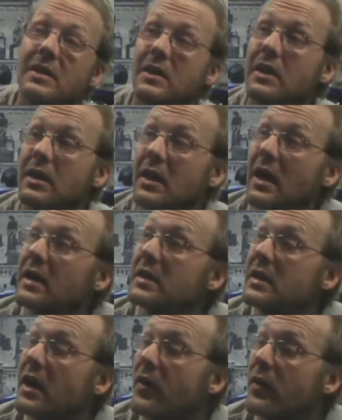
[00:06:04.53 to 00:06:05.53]
He and I
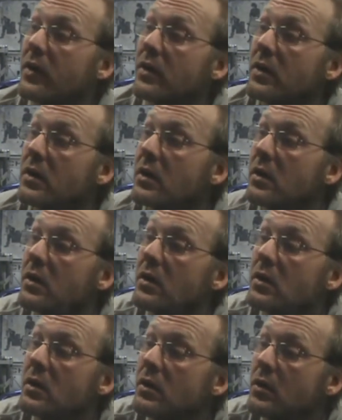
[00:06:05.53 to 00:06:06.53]
together
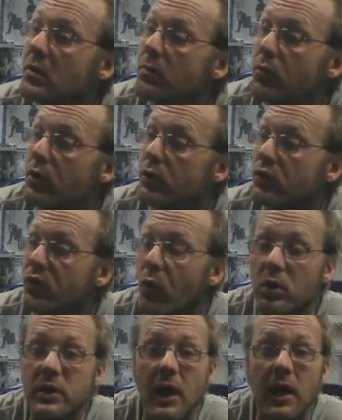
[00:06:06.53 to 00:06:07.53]
produce
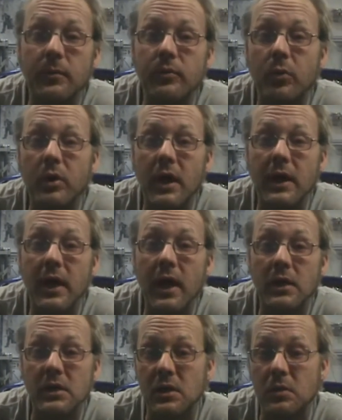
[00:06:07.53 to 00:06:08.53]
4 times what I
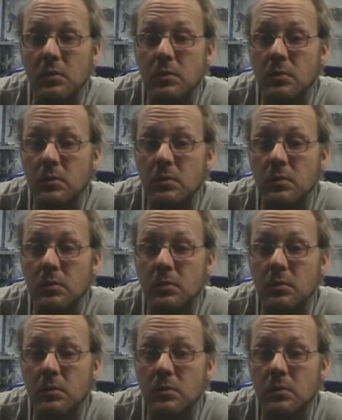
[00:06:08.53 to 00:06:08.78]
can alone